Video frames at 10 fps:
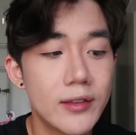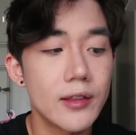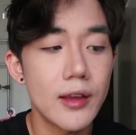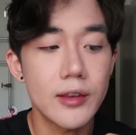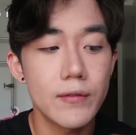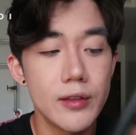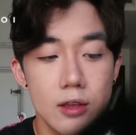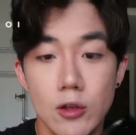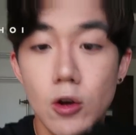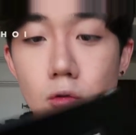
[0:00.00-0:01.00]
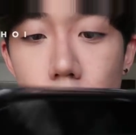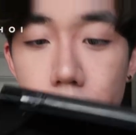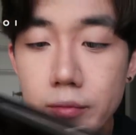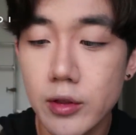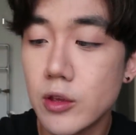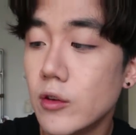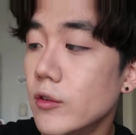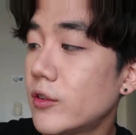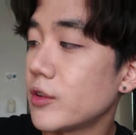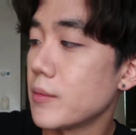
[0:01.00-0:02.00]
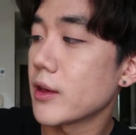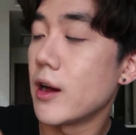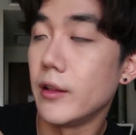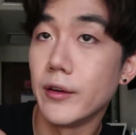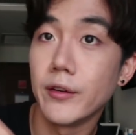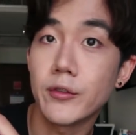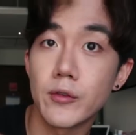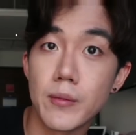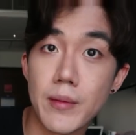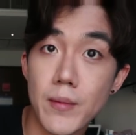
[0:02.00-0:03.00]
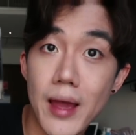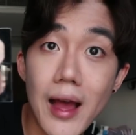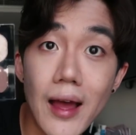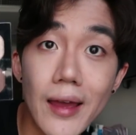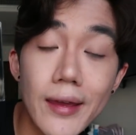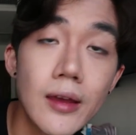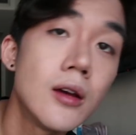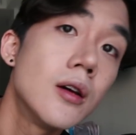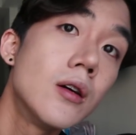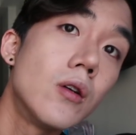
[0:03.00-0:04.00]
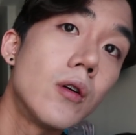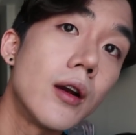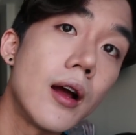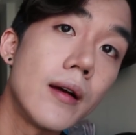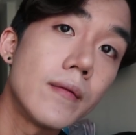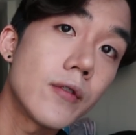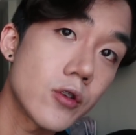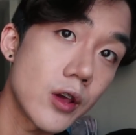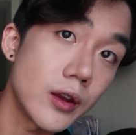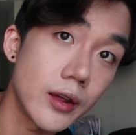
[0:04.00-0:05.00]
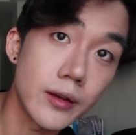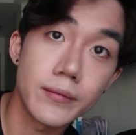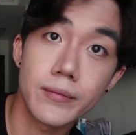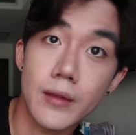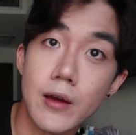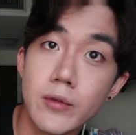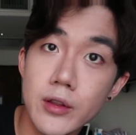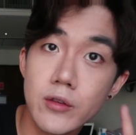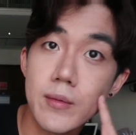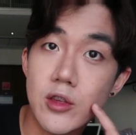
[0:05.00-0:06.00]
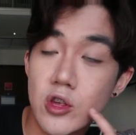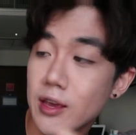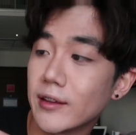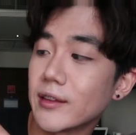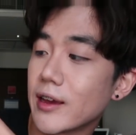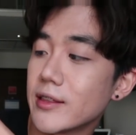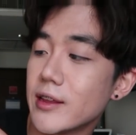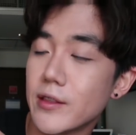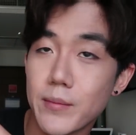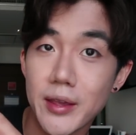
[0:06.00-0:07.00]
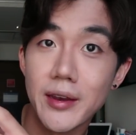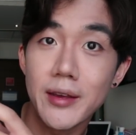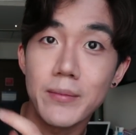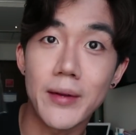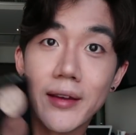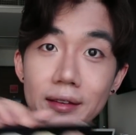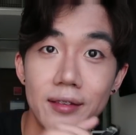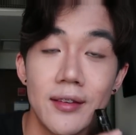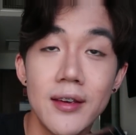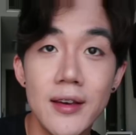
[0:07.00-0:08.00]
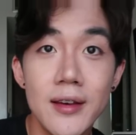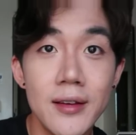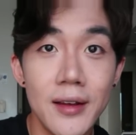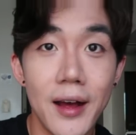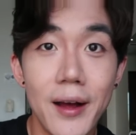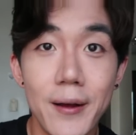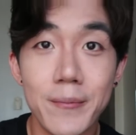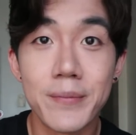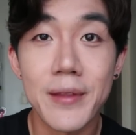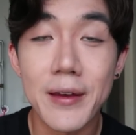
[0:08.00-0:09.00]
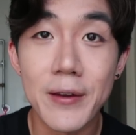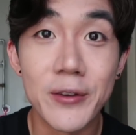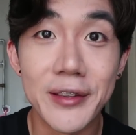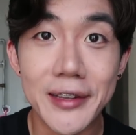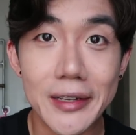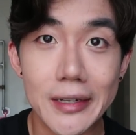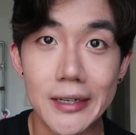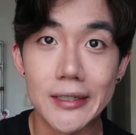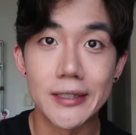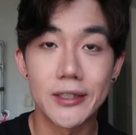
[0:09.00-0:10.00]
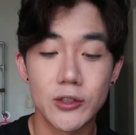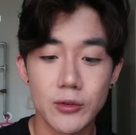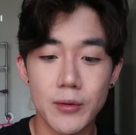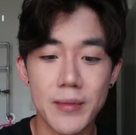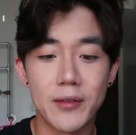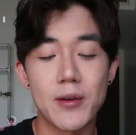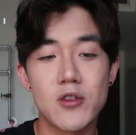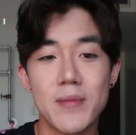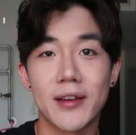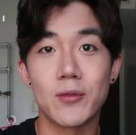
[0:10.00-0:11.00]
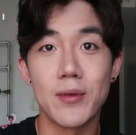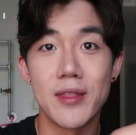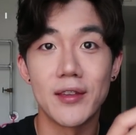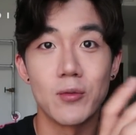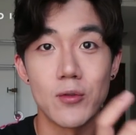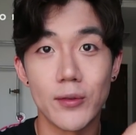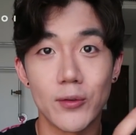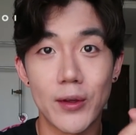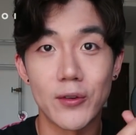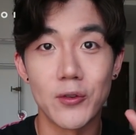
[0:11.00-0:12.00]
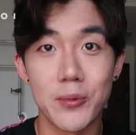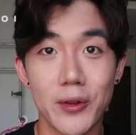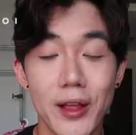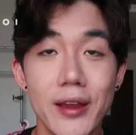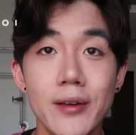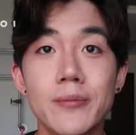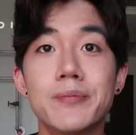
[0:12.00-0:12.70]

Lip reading: selectively use some of the colors for maybe my eye or for shading. I wouldn't do my cheeks like I did in the beginning because it was a little harsh, especially mixed with this, which was like super light.